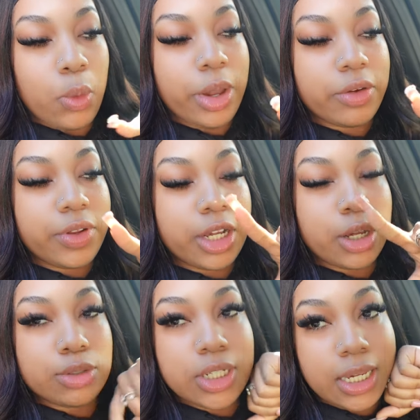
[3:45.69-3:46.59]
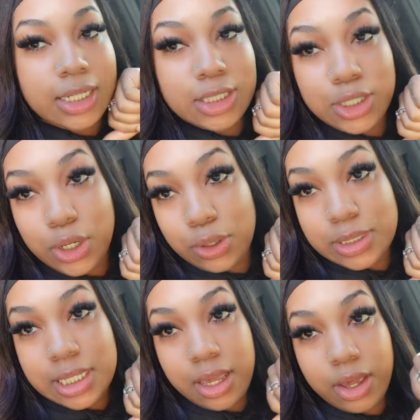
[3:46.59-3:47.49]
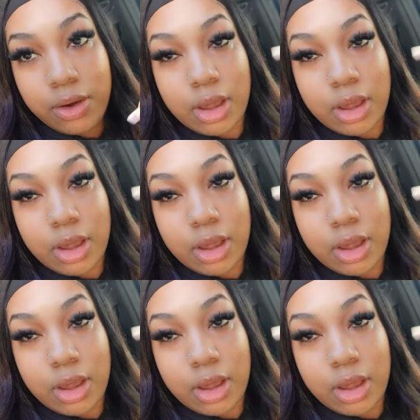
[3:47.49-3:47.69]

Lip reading: We are finna go check into the hotel.